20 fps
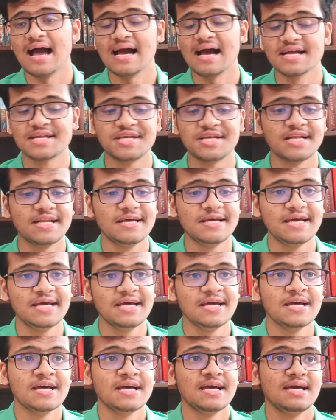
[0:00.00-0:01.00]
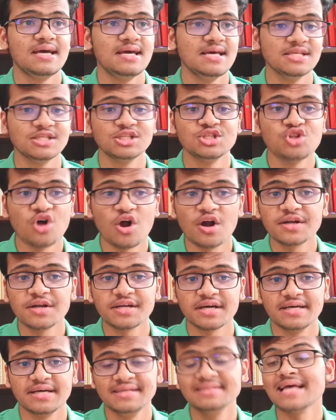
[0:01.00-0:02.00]
actually is
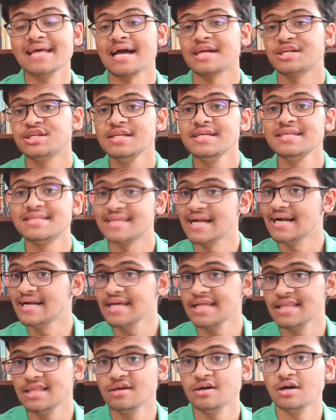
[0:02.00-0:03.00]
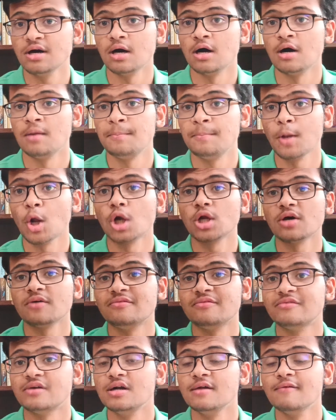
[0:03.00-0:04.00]
actually set in the plot
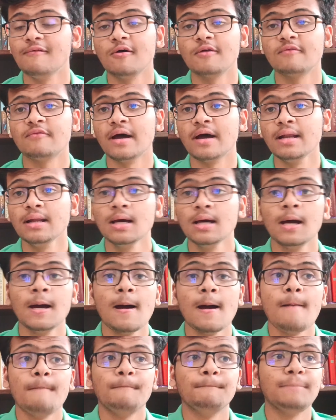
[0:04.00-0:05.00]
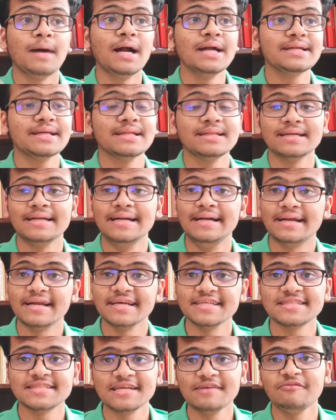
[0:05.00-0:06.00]
of World War One, but the
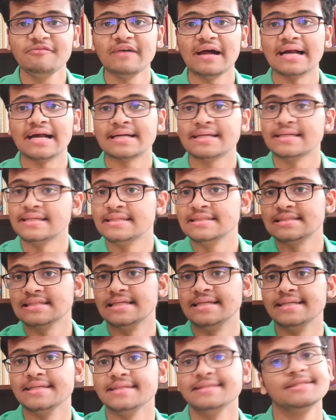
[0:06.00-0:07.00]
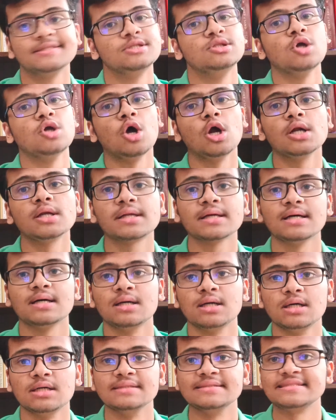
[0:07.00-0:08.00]
interesting fact is it is not
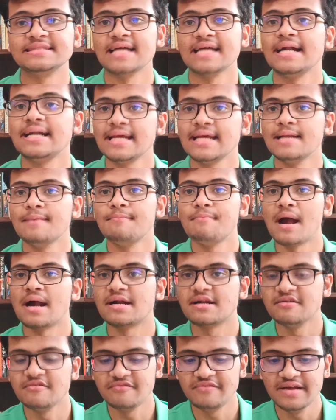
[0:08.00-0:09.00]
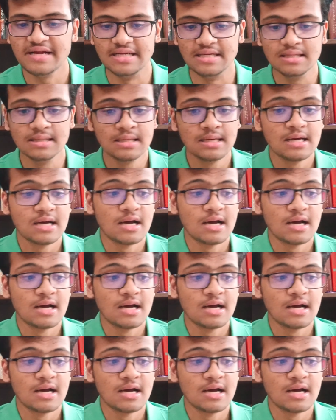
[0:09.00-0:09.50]
set in a battlefield.